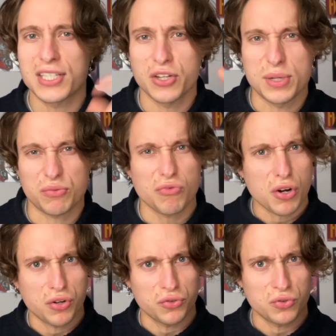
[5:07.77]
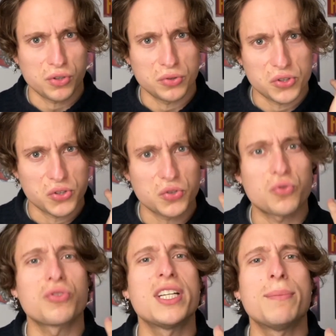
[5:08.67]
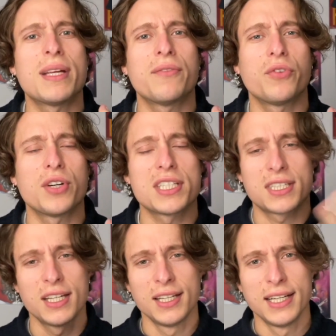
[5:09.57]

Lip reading: you know, his rock and roll screaming voice.